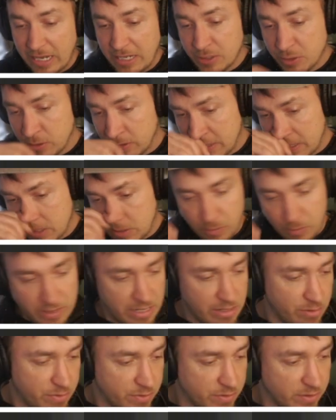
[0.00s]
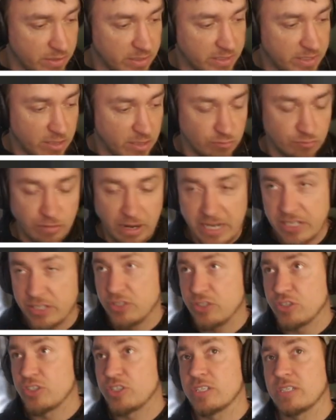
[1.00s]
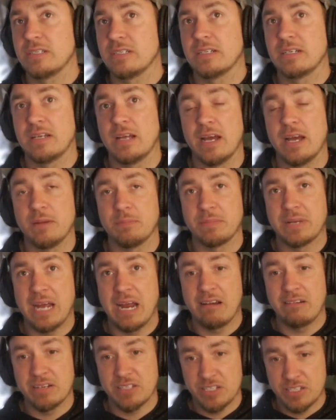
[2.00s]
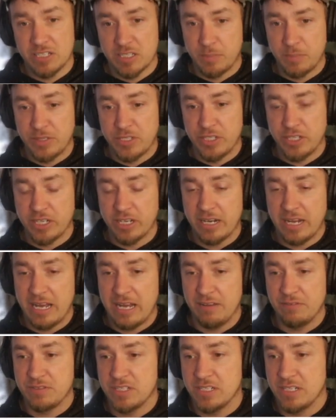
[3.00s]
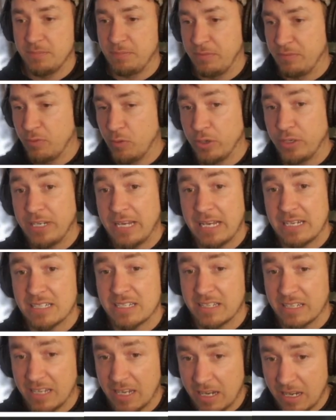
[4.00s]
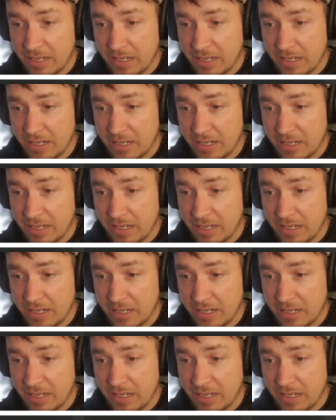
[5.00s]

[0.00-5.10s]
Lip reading: You can do this with ranged characters, but you're gonna have to, before you get into the